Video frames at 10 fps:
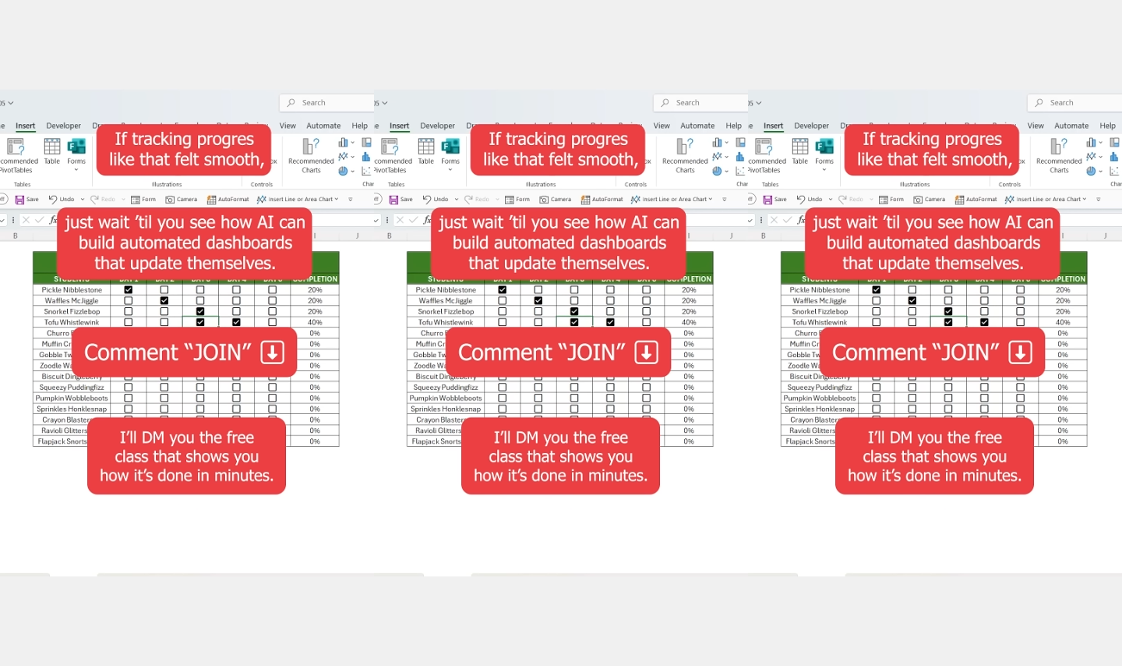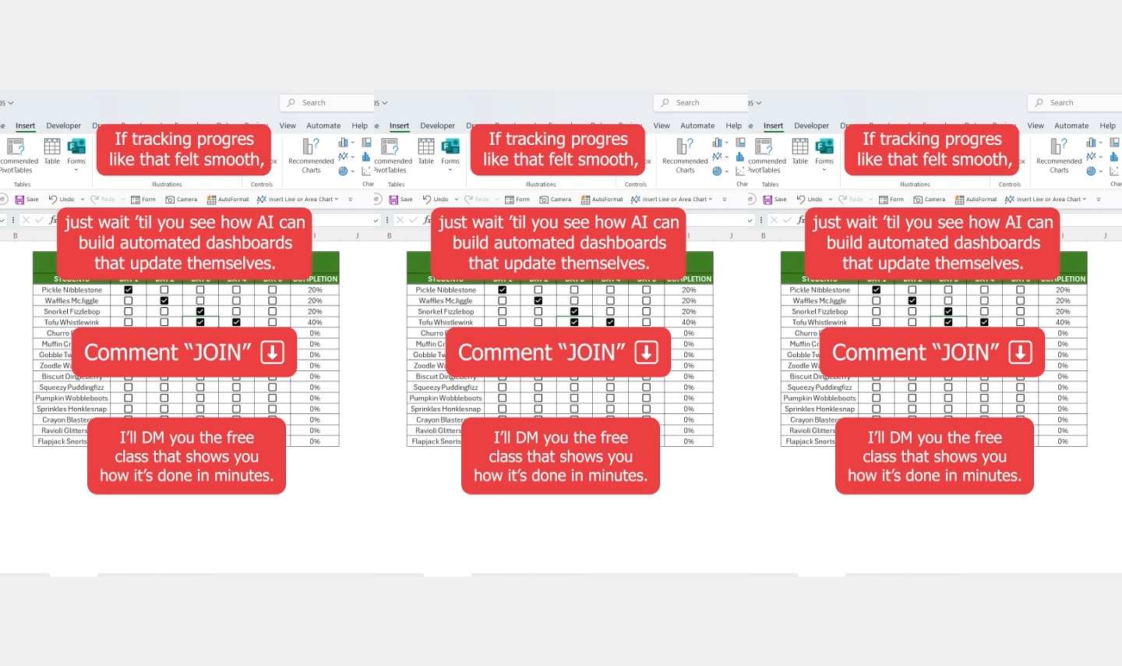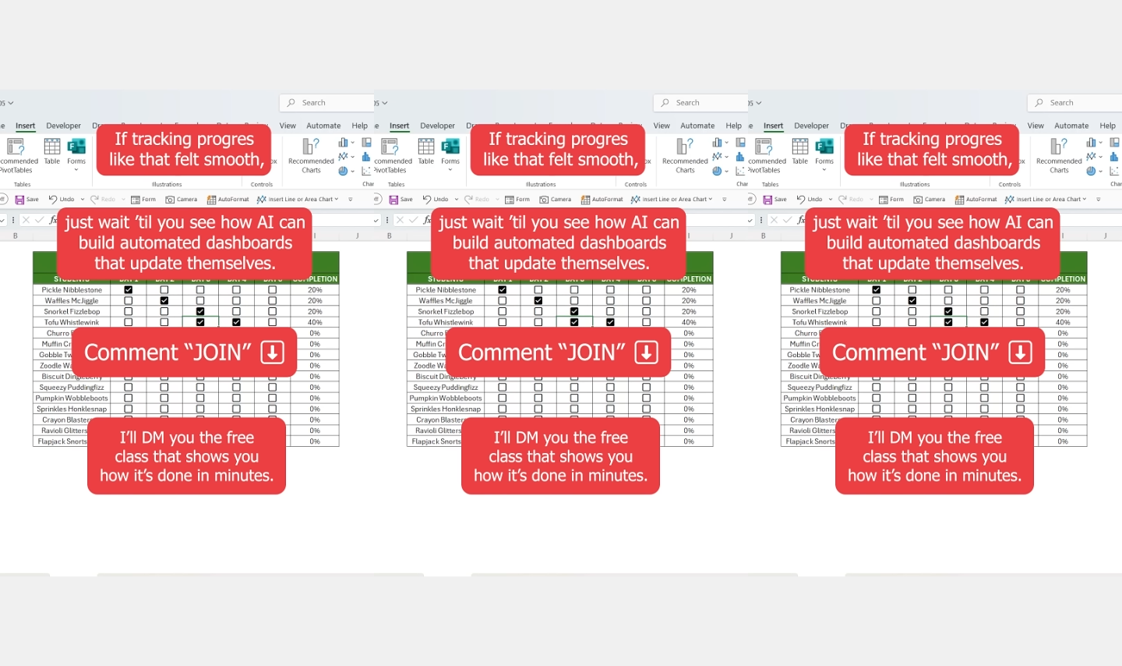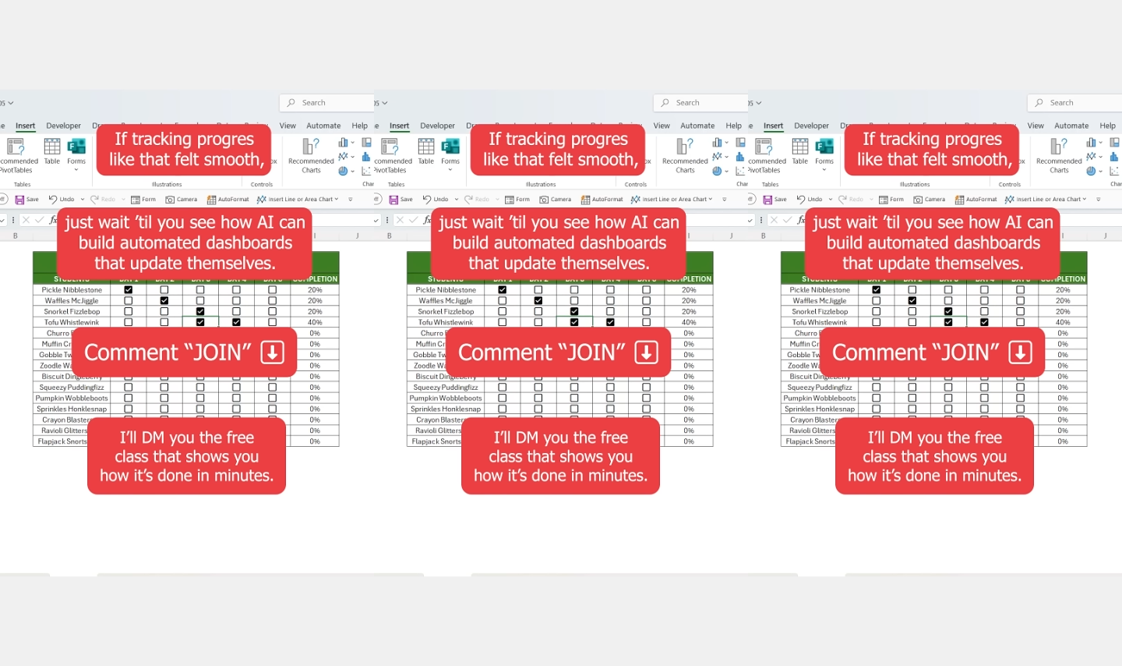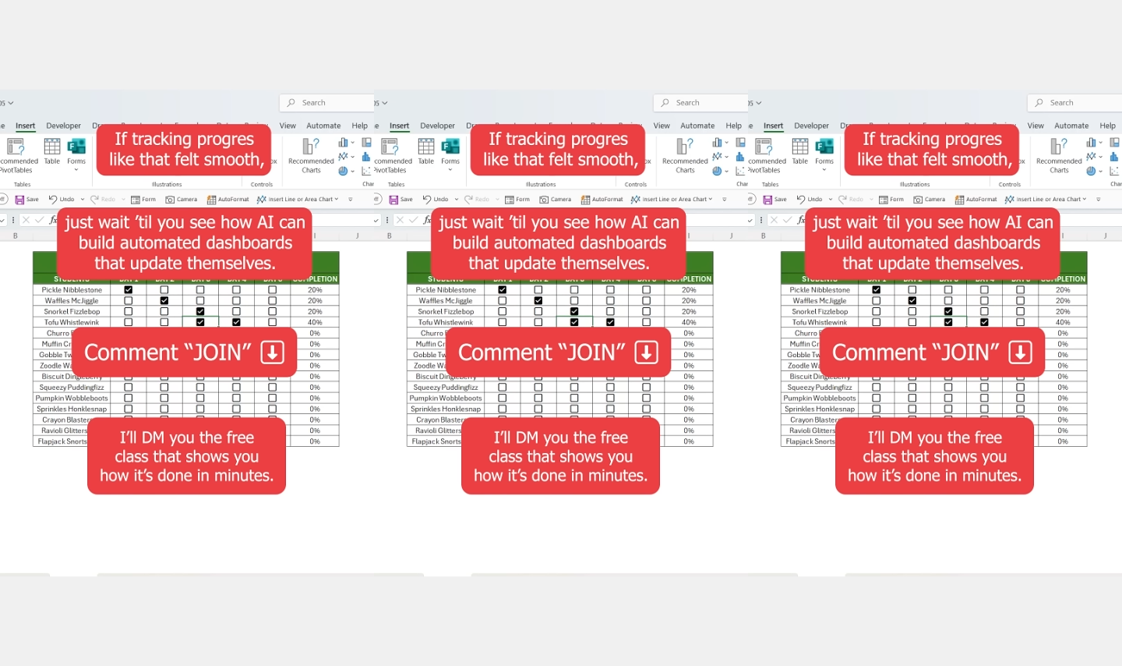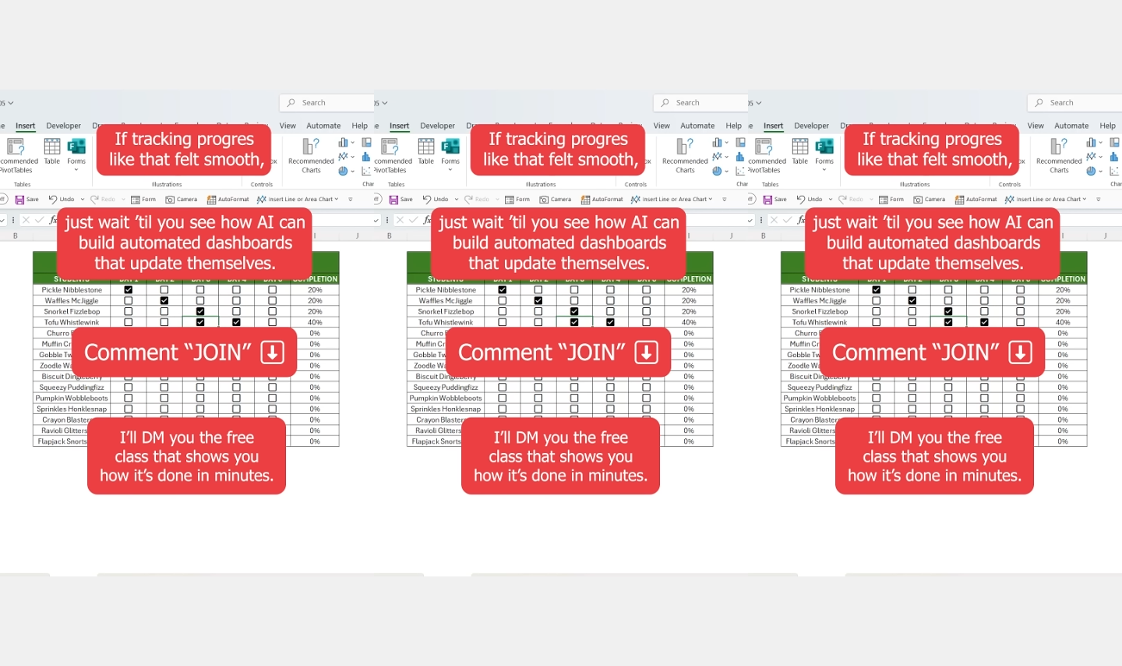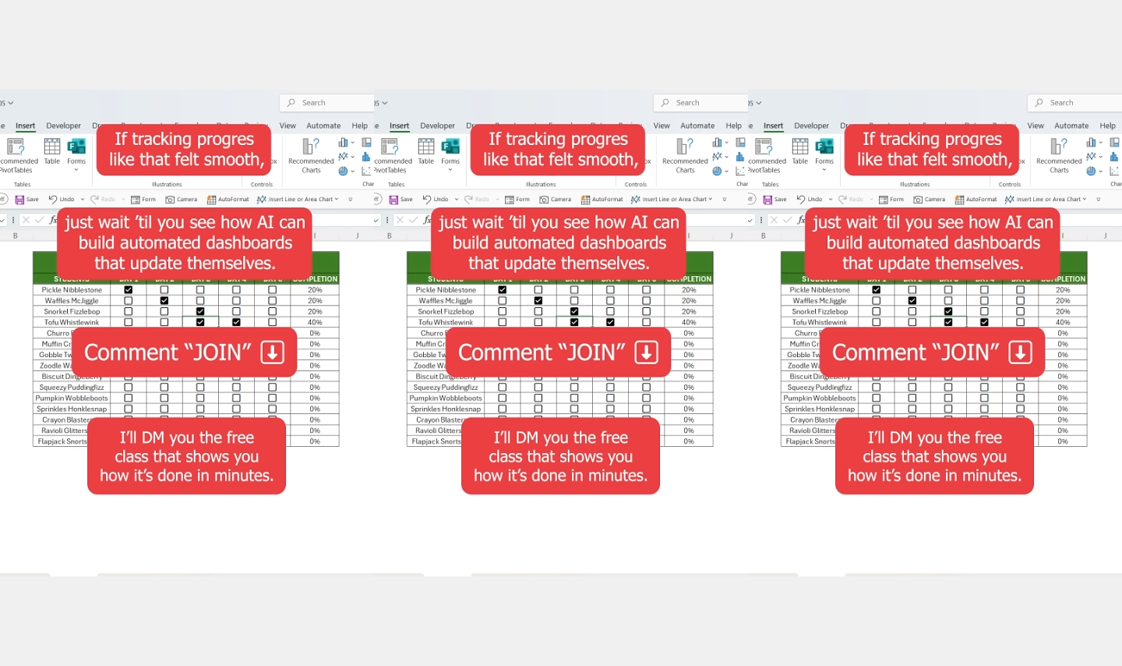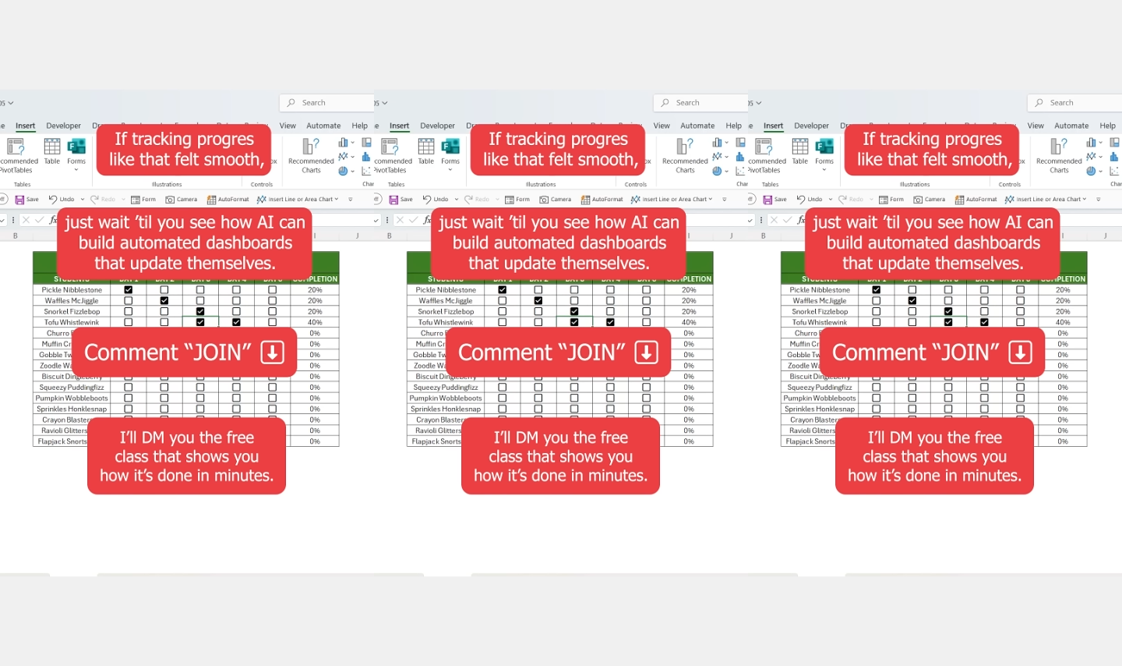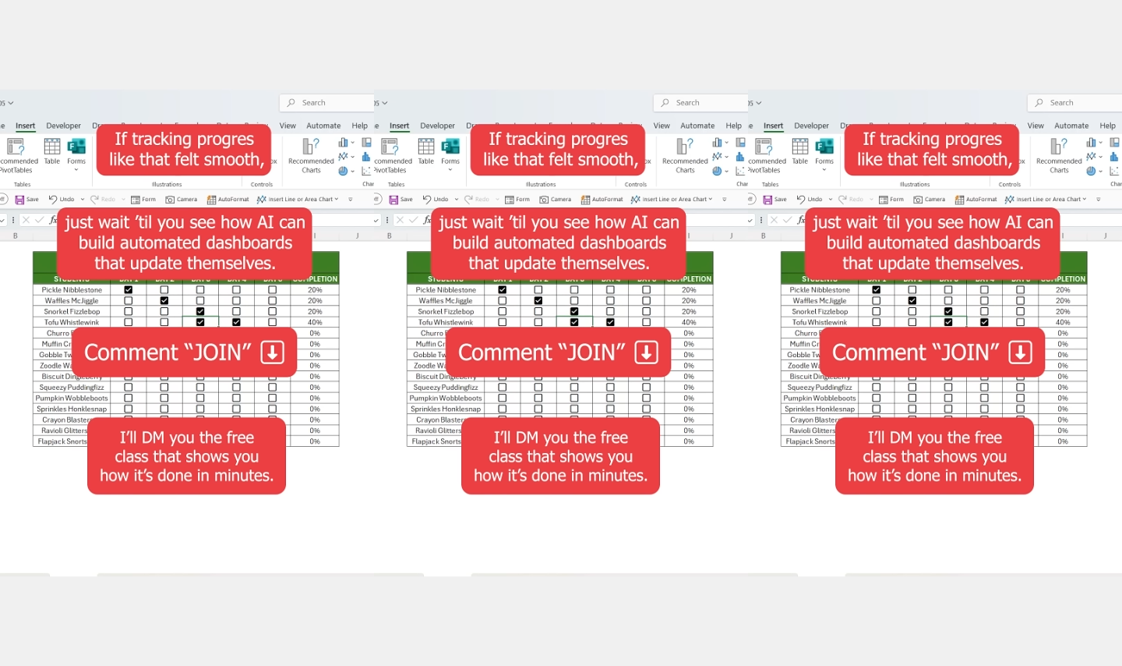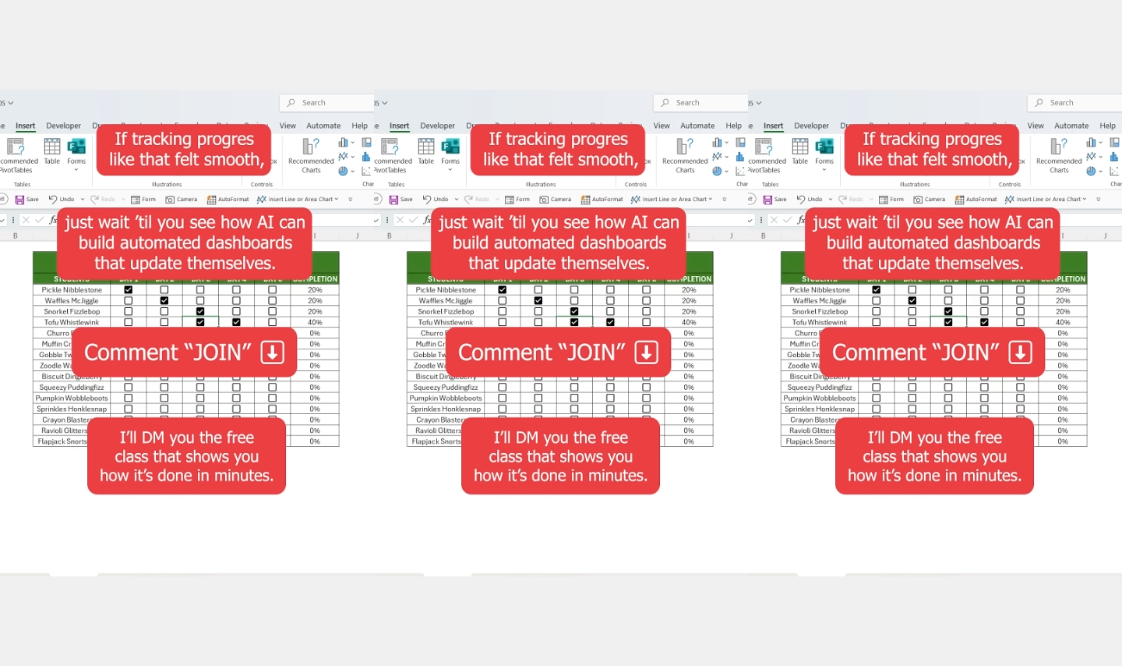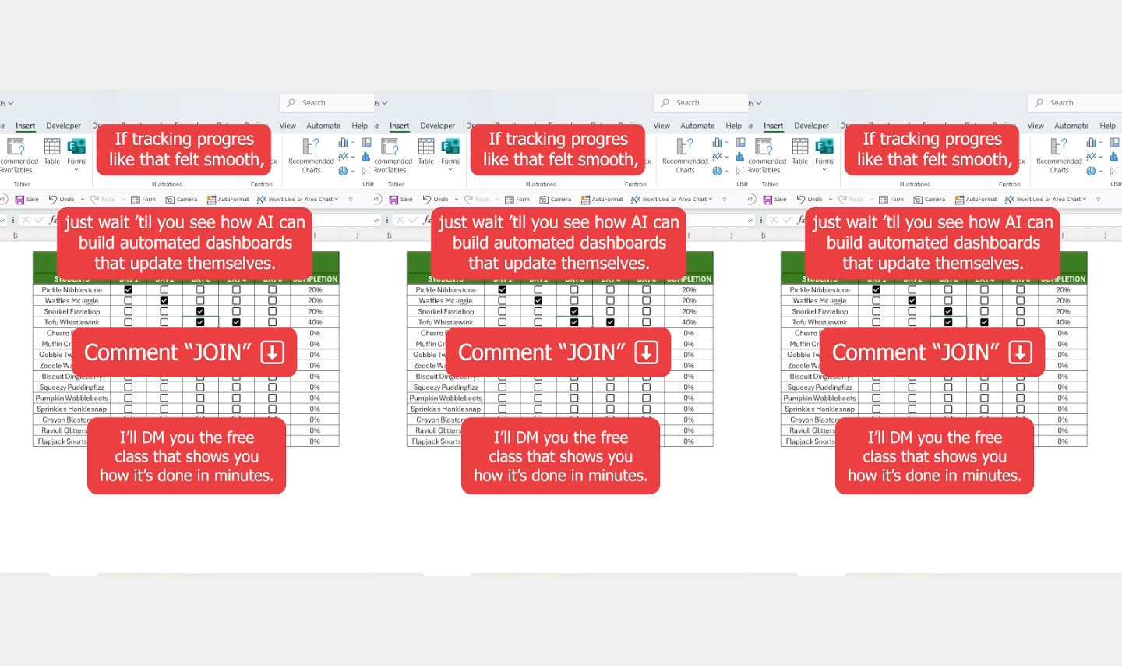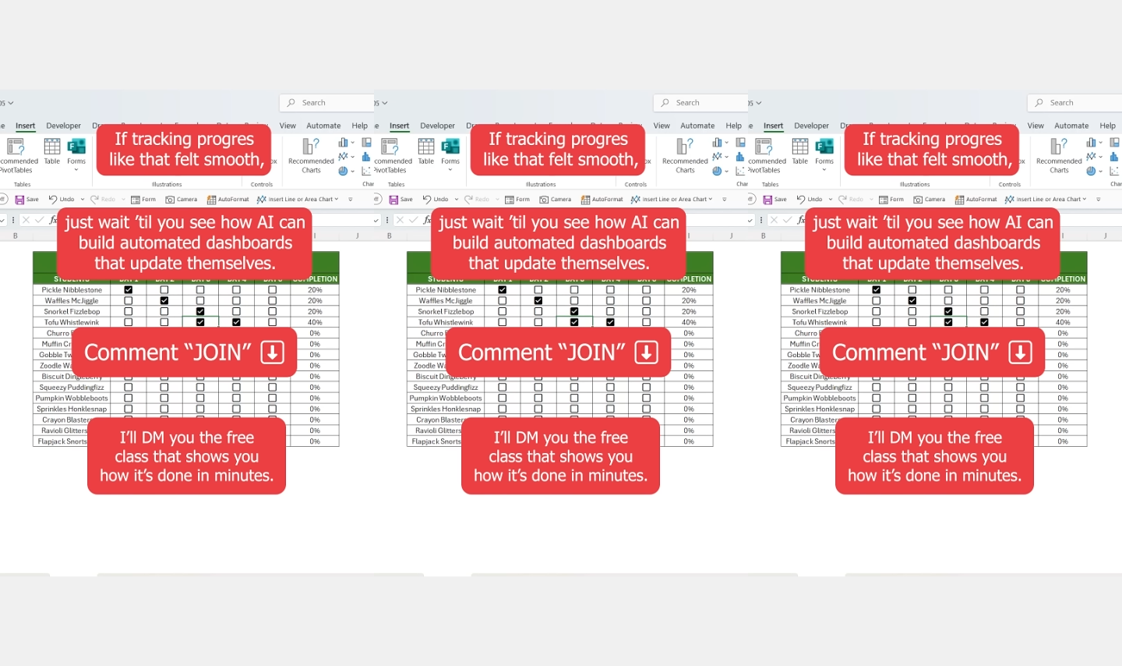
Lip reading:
Nobody's mouth can be seen.